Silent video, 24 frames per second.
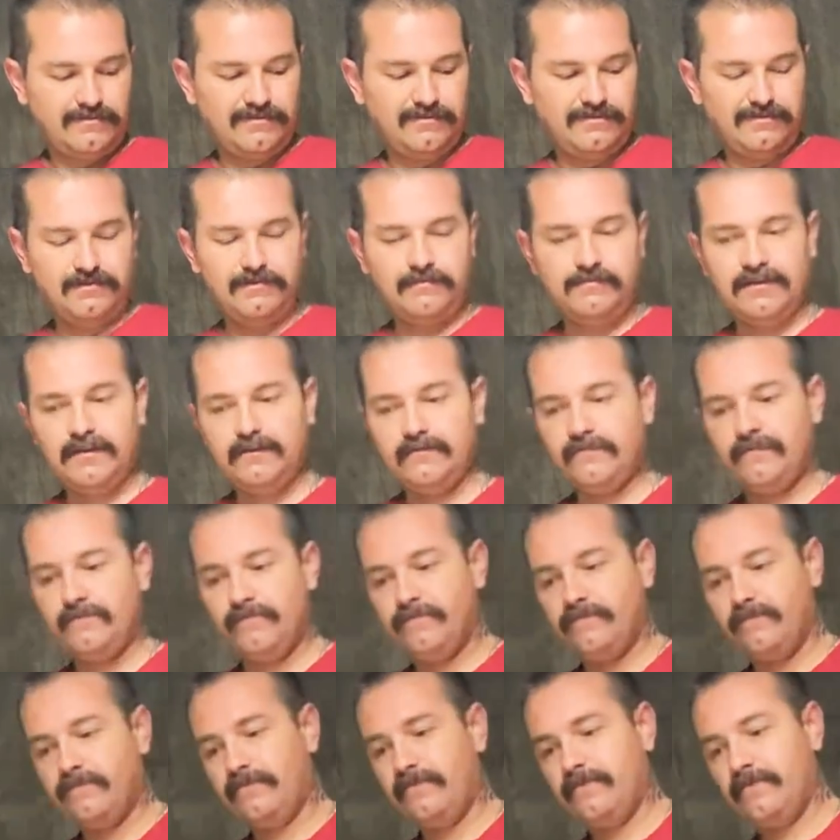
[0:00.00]
I mean,
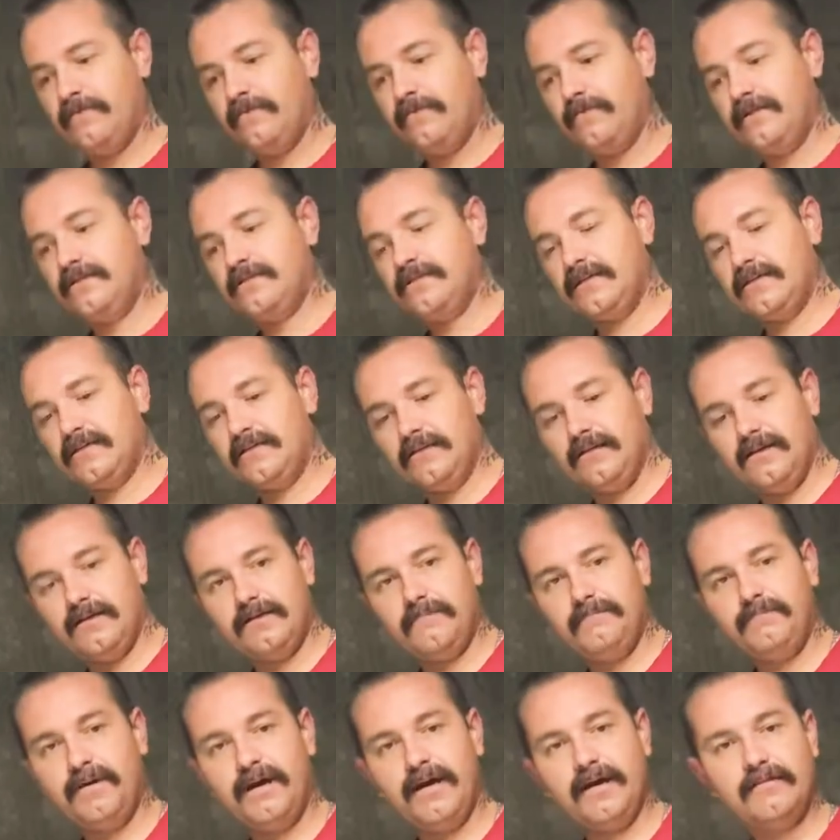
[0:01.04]
for
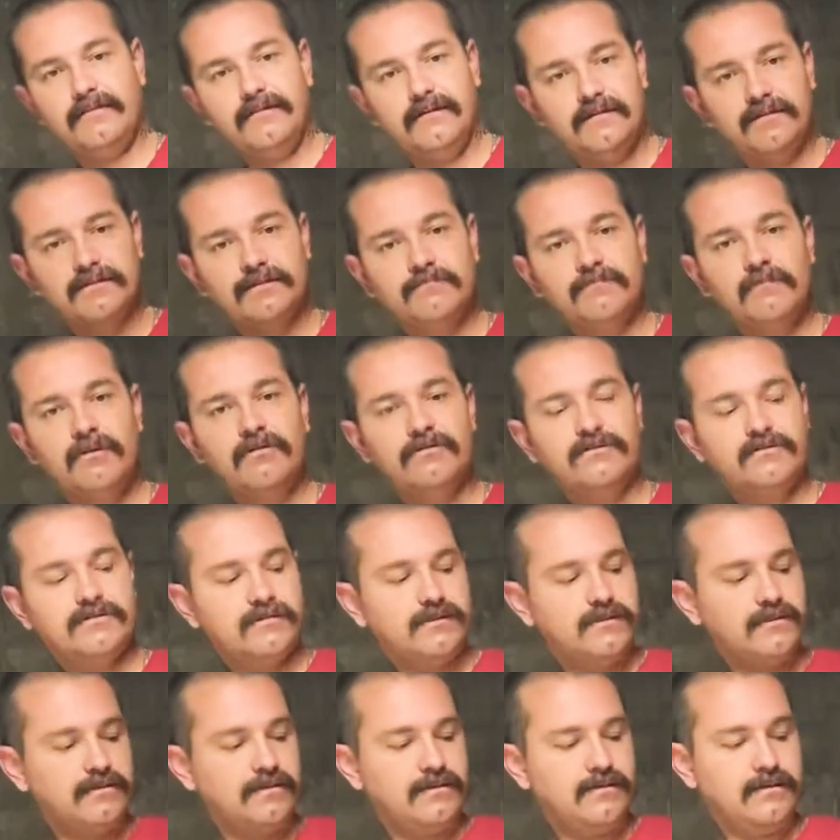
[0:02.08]
reticulated pythons
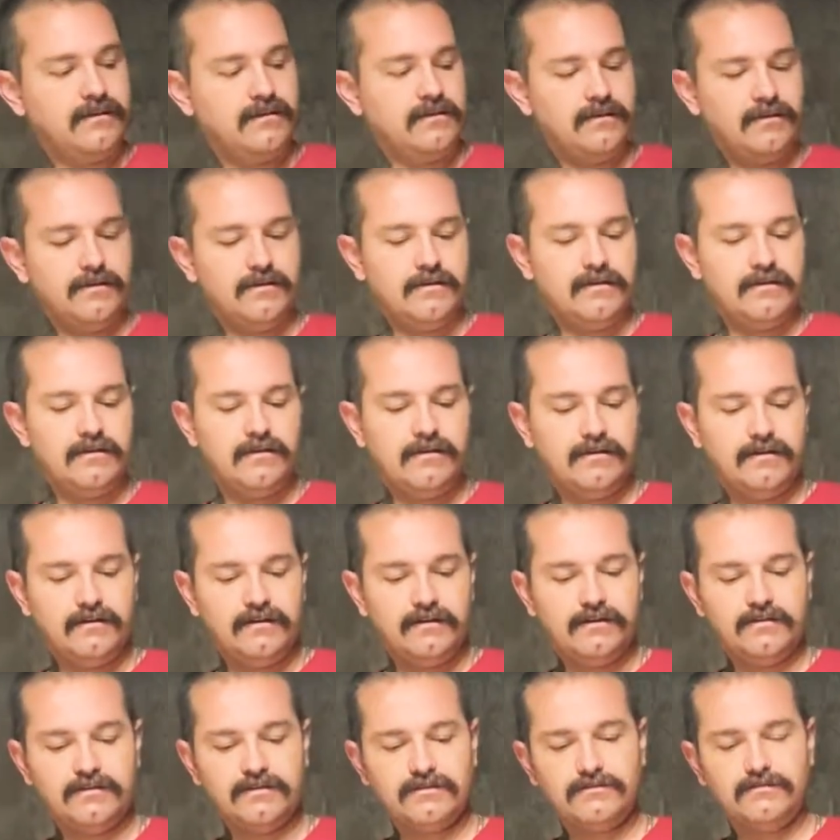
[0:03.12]
mostly,
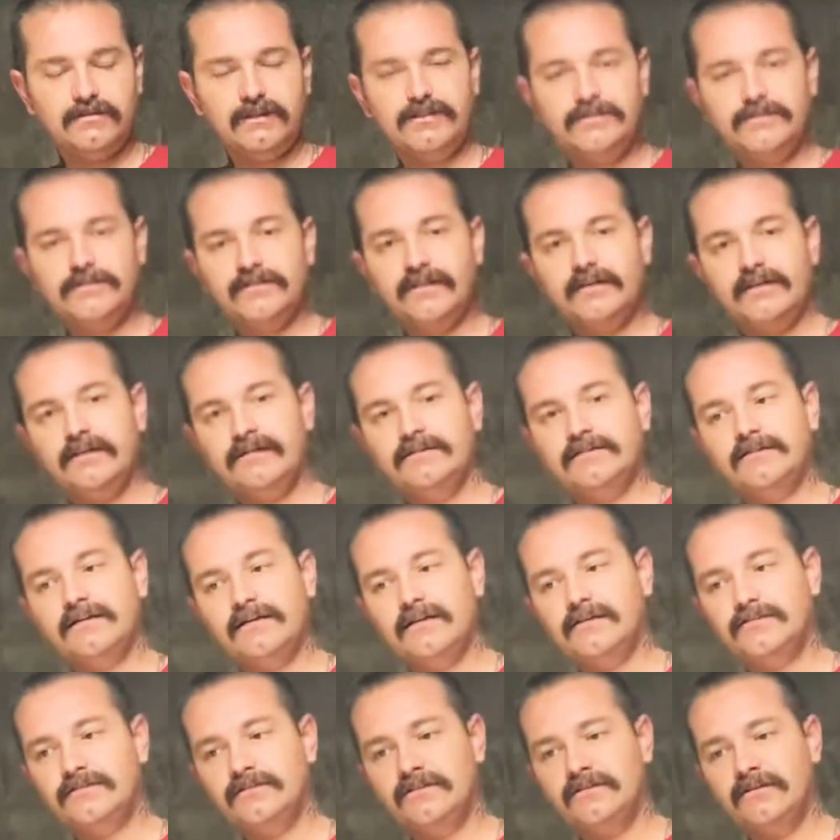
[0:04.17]
you're just reaching in and
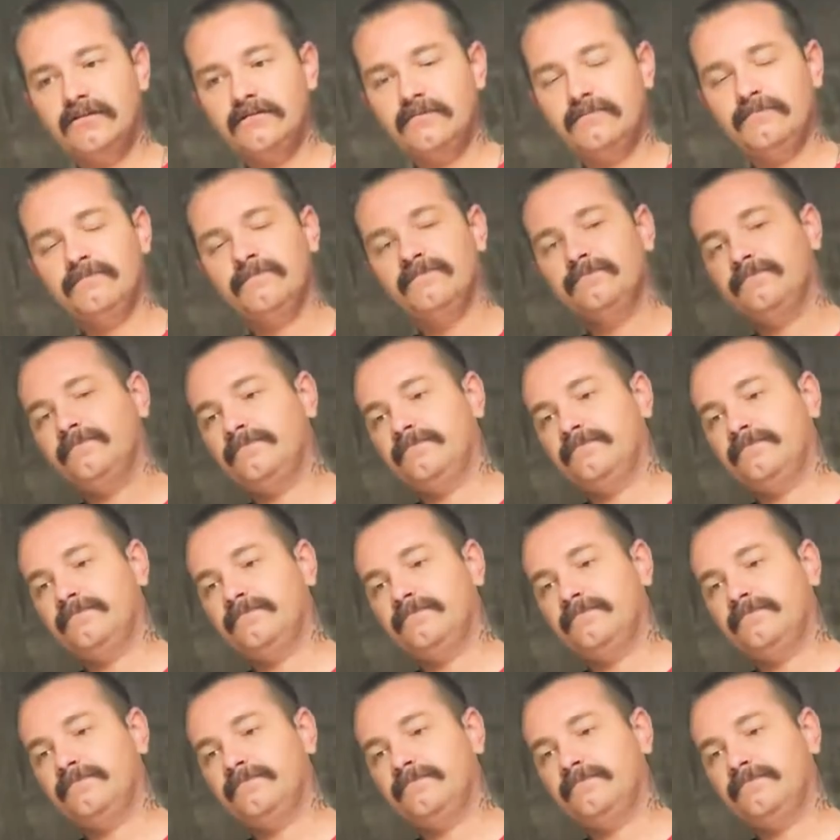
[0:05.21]
touching them